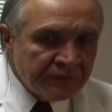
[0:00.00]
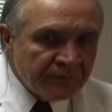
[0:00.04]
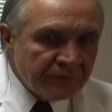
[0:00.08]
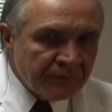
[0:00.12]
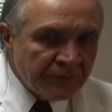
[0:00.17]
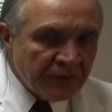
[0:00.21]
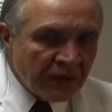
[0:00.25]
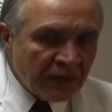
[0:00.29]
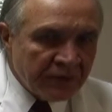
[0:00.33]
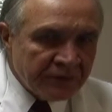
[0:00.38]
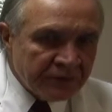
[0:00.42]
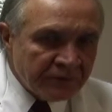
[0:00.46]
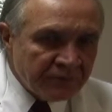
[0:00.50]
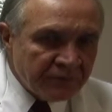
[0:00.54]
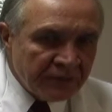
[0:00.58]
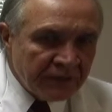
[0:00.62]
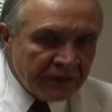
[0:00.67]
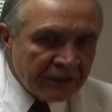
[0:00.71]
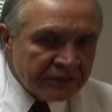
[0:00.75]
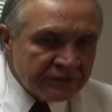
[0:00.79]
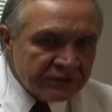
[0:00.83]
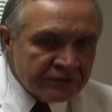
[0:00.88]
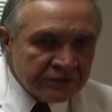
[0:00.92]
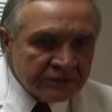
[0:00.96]
other
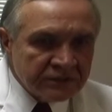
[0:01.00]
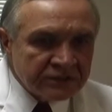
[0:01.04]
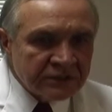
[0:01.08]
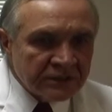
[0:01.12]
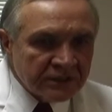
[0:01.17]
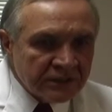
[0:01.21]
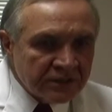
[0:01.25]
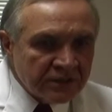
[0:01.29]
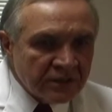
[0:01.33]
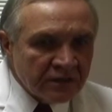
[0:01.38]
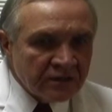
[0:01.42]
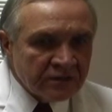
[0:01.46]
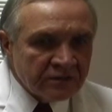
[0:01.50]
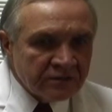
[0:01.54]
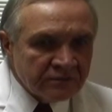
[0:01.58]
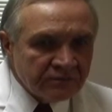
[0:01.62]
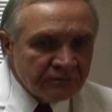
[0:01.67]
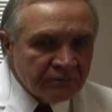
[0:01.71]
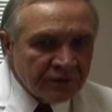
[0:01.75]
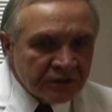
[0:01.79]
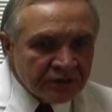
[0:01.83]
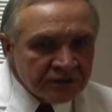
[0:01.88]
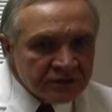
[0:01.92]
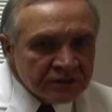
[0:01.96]
places that the
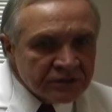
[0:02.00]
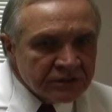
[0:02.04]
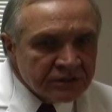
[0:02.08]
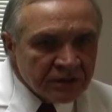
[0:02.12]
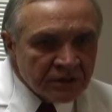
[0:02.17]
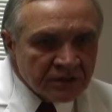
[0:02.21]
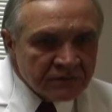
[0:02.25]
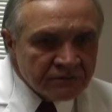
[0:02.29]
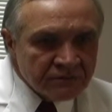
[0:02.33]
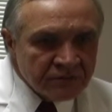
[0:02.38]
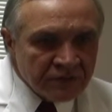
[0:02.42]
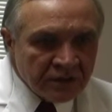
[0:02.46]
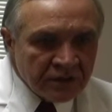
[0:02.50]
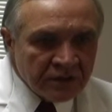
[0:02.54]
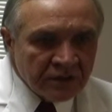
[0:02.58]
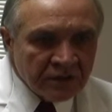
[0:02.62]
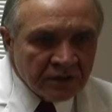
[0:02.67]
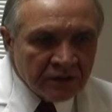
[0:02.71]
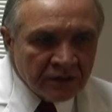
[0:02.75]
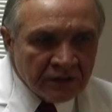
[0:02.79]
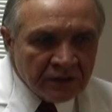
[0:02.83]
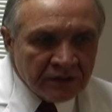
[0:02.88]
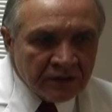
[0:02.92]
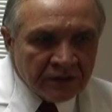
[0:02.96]
patient can be
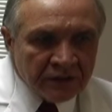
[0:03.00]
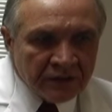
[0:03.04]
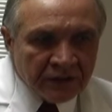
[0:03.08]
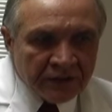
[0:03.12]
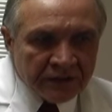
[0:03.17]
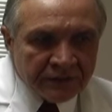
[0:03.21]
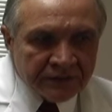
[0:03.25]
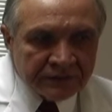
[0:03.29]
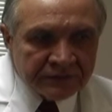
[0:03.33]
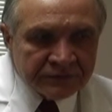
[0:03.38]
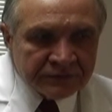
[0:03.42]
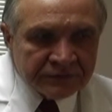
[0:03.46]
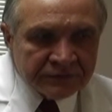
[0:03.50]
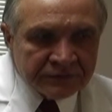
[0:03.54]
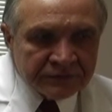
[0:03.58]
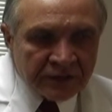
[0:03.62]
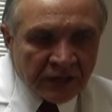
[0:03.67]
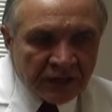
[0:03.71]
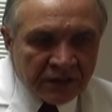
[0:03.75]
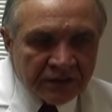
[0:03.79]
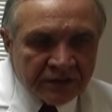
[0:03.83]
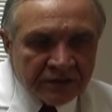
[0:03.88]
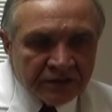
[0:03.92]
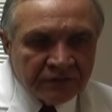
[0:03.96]

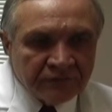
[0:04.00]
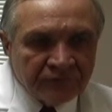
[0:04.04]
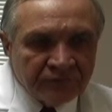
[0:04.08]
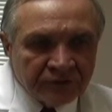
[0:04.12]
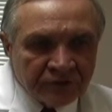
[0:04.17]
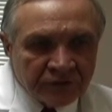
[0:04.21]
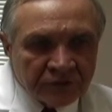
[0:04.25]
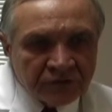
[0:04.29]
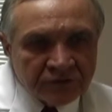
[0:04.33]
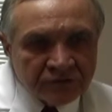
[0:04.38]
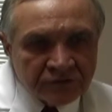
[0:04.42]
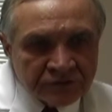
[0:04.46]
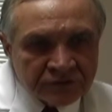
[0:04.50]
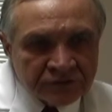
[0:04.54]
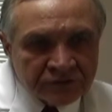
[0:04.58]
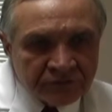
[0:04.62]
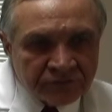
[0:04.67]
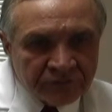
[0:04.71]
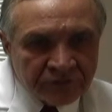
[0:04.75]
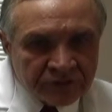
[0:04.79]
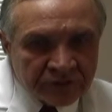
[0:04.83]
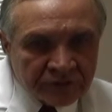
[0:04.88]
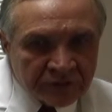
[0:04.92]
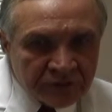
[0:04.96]
staying for the course of
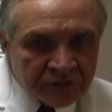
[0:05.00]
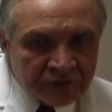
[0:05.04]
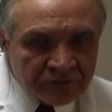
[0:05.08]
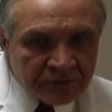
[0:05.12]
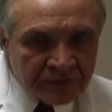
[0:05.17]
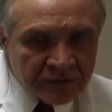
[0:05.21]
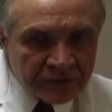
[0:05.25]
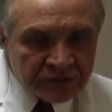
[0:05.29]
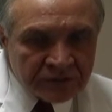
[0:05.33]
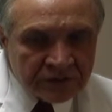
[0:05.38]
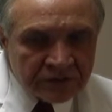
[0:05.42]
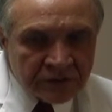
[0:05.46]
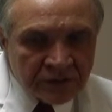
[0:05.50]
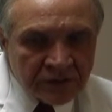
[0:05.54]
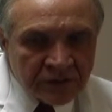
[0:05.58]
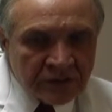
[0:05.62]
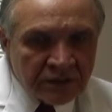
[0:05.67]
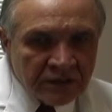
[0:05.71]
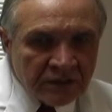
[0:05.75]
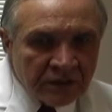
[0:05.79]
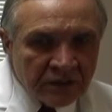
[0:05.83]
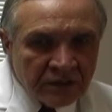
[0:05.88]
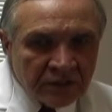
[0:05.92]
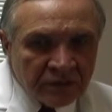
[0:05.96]
a treatment
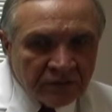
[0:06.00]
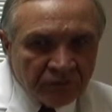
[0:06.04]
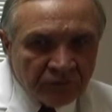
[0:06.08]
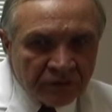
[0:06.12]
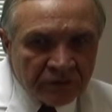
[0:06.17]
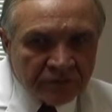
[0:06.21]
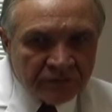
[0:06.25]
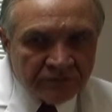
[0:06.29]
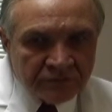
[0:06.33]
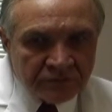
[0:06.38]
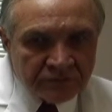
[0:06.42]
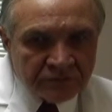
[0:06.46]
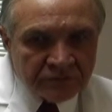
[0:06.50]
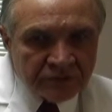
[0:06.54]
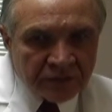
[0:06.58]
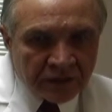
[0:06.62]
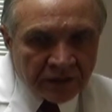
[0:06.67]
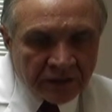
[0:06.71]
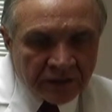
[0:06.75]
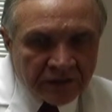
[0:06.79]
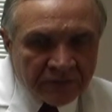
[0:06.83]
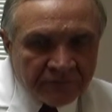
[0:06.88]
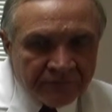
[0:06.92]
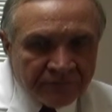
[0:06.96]
when they
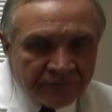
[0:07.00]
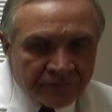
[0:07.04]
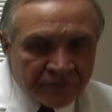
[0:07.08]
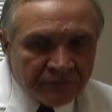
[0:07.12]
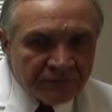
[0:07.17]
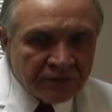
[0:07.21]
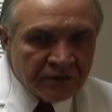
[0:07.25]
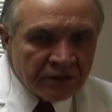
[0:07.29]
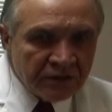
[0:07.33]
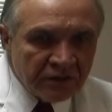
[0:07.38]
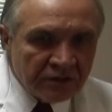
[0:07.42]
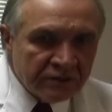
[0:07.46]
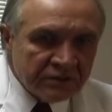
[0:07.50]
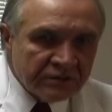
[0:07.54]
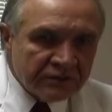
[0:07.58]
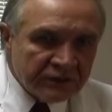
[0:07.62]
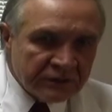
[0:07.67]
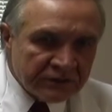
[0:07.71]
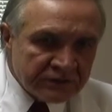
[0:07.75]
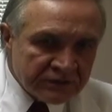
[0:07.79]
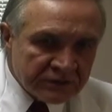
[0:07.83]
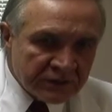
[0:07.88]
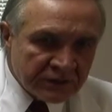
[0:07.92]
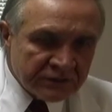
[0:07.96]
come from a long
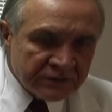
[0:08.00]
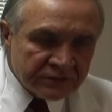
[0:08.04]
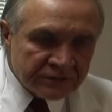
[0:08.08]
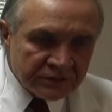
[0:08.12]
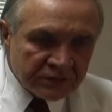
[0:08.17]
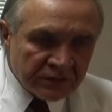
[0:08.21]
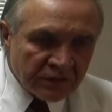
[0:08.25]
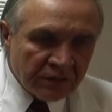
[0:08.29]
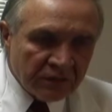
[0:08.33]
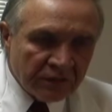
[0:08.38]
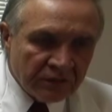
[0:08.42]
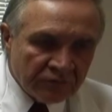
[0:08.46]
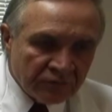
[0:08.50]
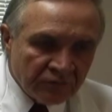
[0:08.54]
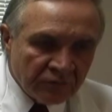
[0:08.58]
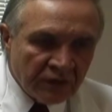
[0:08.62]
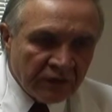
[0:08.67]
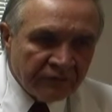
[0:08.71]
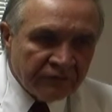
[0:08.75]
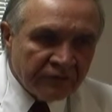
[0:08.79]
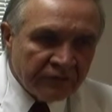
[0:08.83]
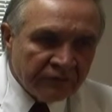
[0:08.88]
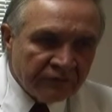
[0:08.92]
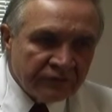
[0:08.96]
distance, and we have
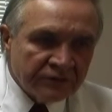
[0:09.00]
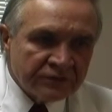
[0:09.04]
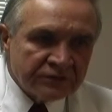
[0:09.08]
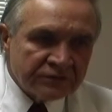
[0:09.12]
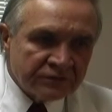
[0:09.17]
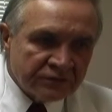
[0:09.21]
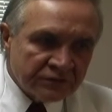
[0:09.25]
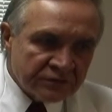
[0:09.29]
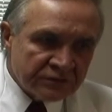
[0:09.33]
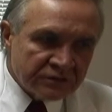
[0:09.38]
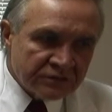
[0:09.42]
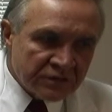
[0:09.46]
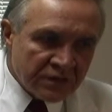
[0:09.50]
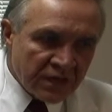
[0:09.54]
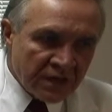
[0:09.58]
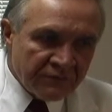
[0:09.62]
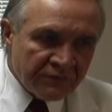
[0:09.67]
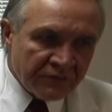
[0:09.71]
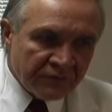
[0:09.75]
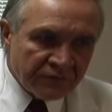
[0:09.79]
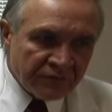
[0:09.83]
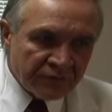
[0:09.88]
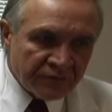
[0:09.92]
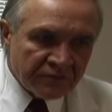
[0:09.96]
visitors coming
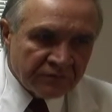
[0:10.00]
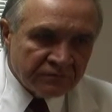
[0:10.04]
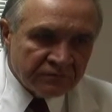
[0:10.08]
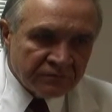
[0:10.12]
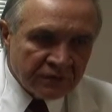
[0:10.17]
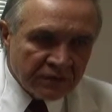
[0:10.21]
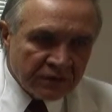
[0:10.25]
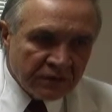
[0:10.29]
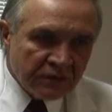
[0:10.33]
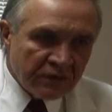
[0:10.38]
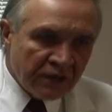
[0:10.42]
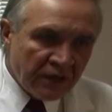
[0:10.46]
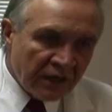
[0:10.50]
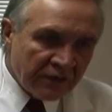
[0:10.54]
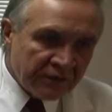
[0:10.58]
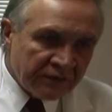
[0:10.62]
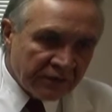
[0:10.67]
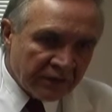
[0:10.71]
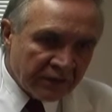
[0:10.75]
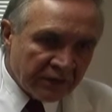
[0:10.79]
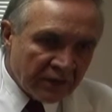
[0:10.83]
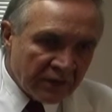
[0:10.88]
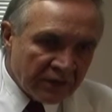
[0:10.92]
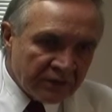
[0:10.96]
from other
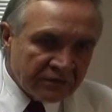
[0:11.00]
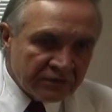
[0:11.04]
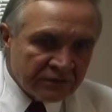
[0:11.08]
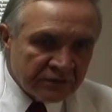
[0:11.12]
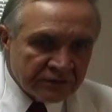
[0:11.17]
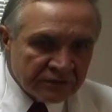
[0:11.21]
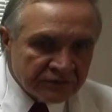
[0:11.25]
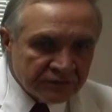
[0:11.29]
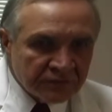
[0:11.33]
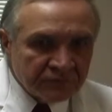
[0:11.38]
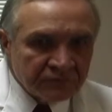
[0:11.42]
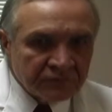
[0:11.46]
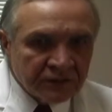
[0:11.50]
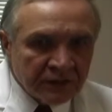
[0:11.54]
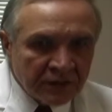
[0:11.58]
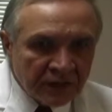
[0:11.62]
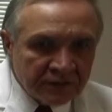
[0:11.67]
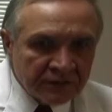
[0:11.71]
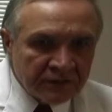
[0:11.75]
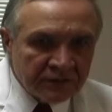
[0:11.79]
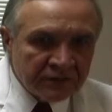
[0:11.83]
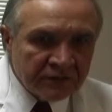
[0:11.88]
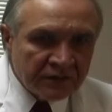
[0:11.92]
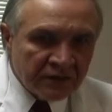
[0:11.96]
countries, from
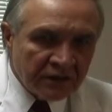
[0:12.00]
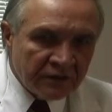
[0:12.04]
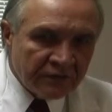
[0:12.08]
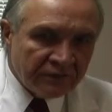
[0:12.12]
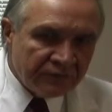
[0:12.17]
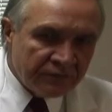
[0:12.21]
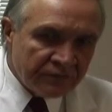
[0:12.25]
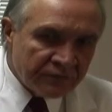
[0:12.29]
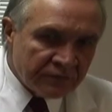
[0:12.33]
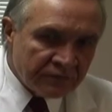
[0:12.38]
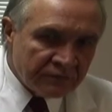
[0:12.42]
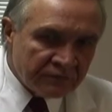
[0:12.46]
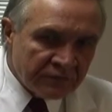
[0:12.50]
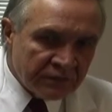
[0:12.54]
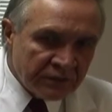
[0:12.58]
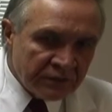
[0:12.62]
Canada, from